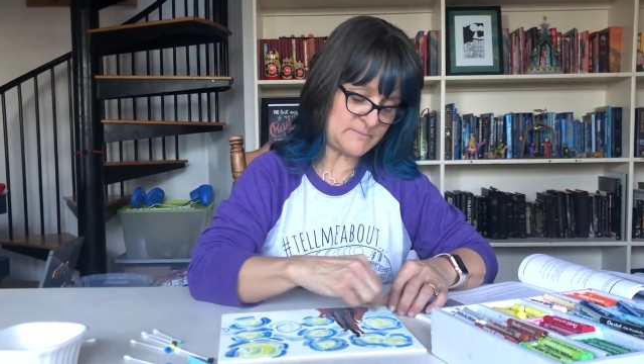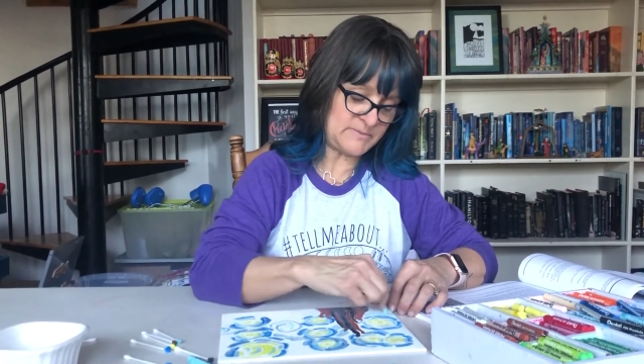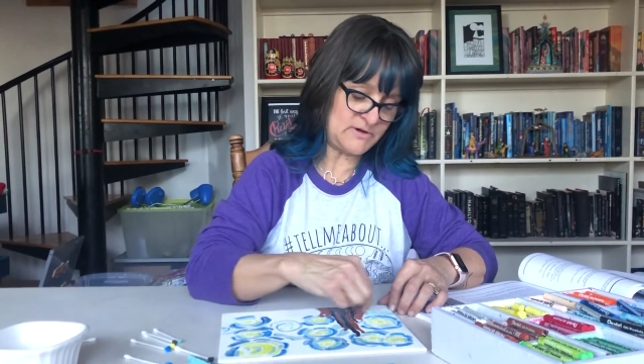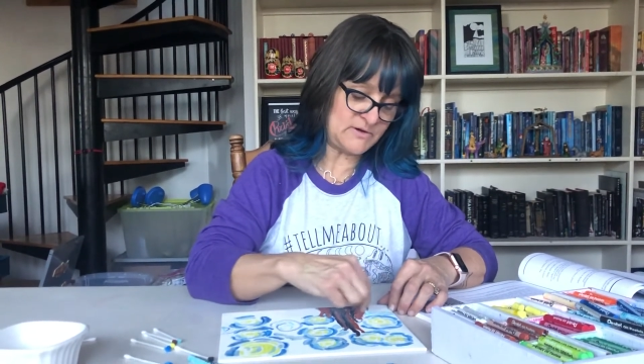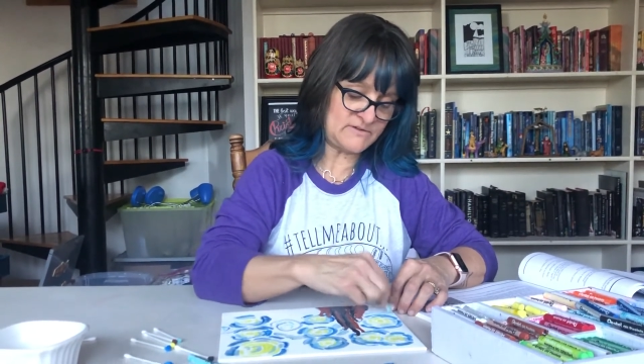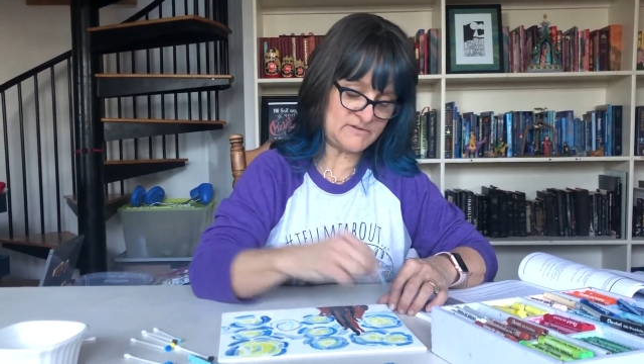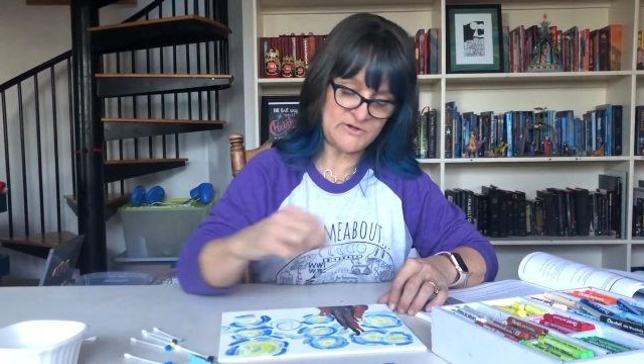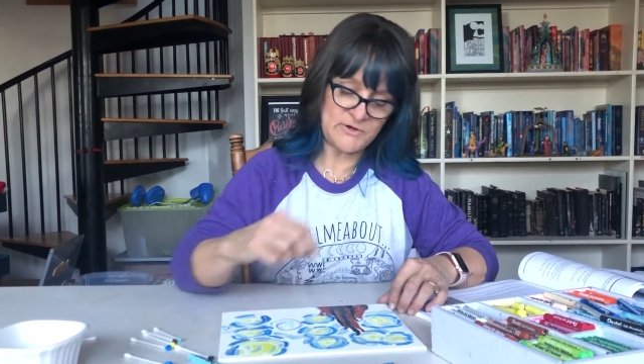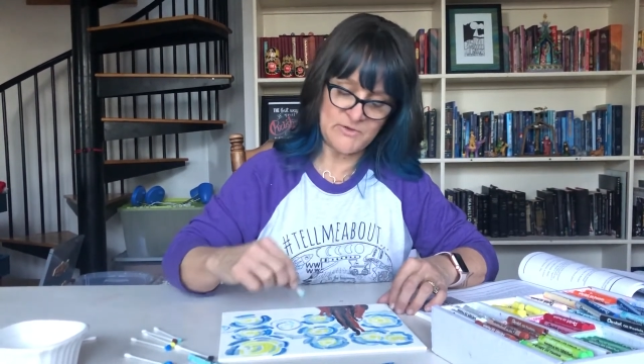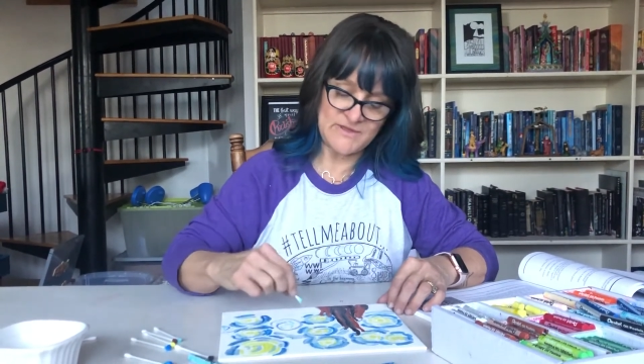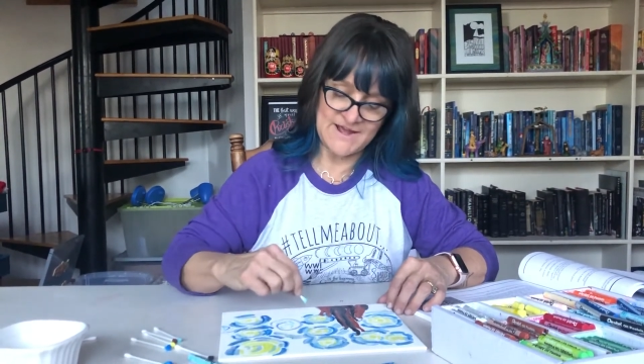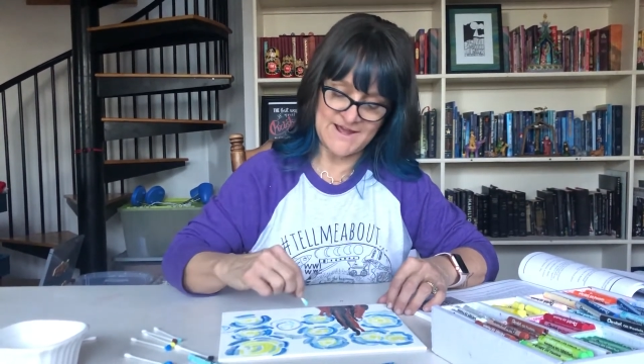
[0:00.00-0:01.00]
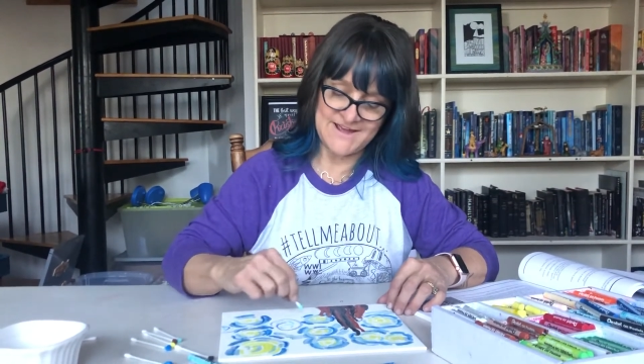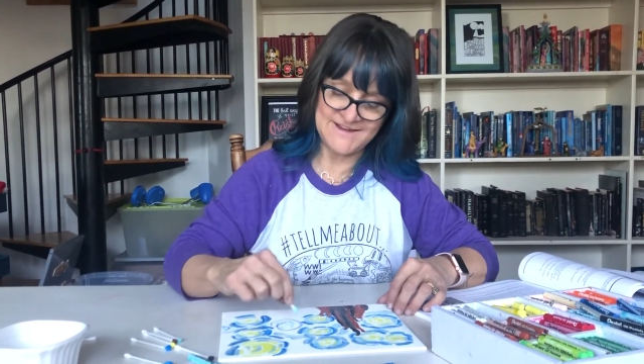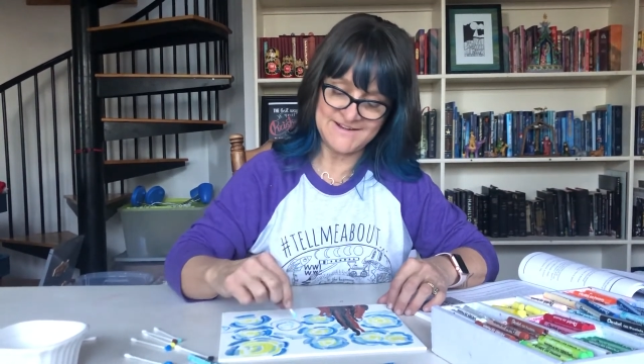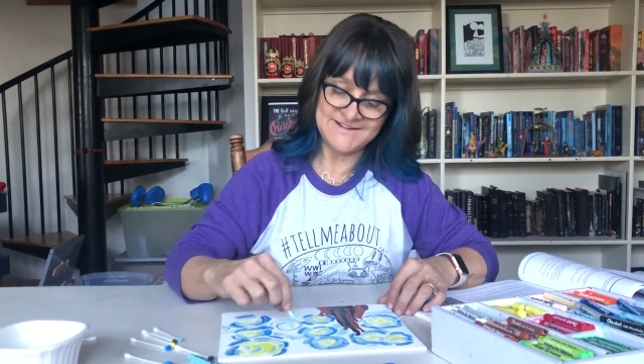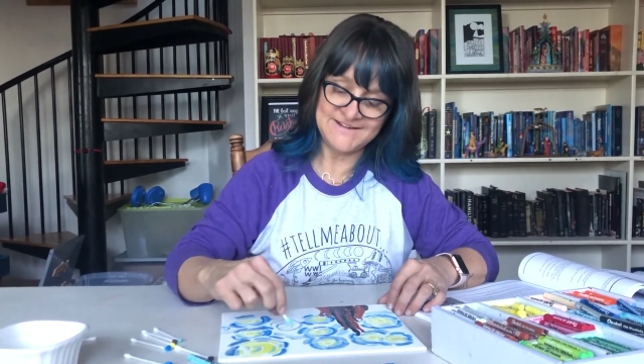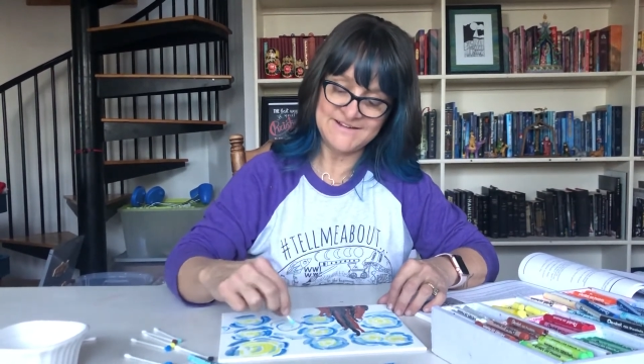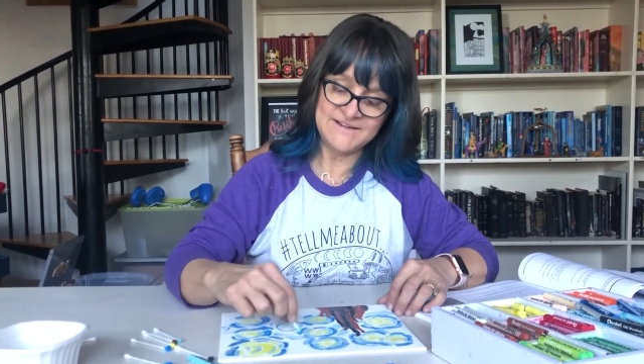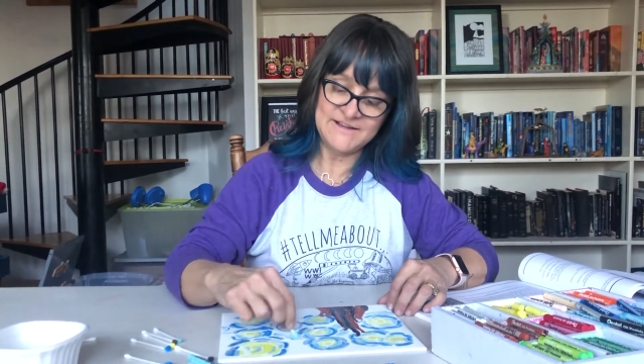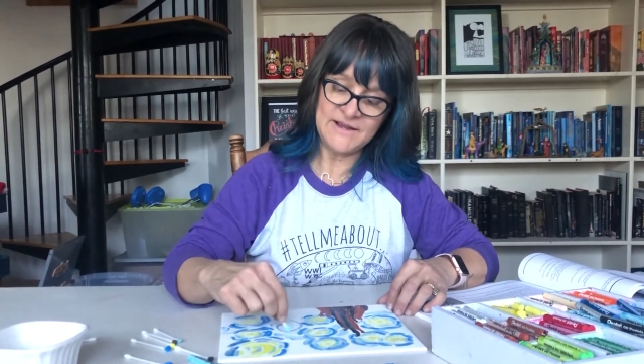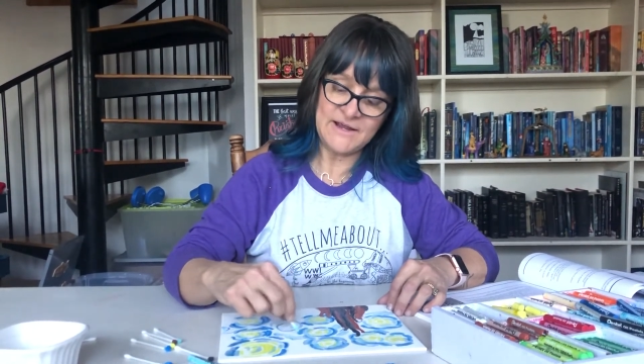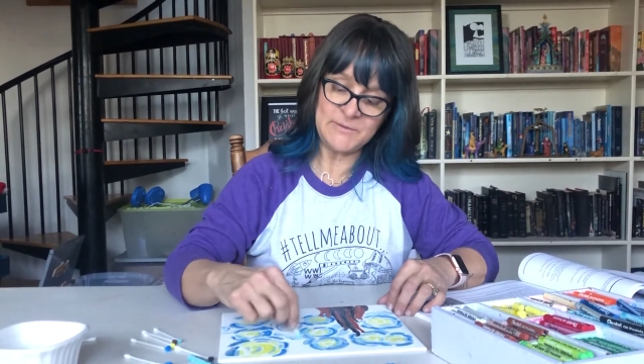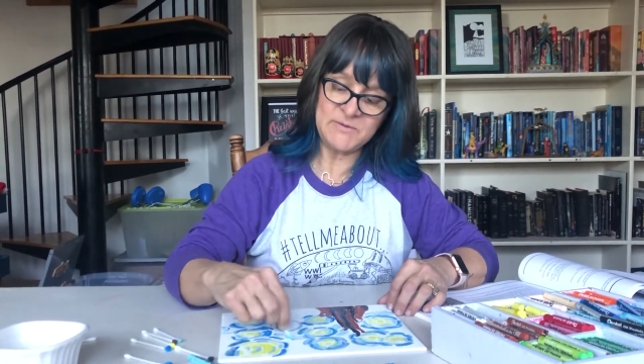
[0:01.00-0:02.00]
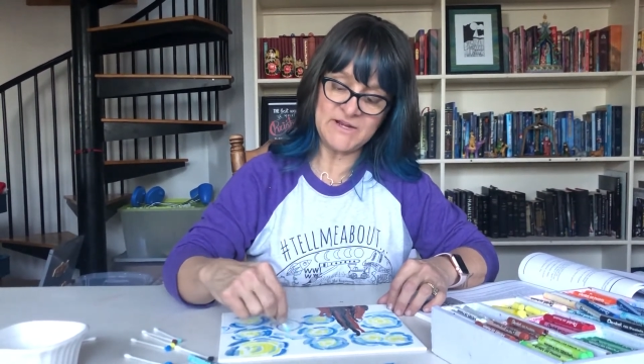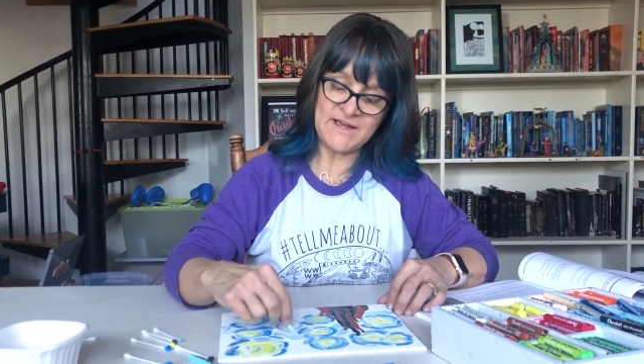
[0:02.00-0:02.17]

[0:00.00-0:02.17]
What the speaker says: parents know that. I'm going to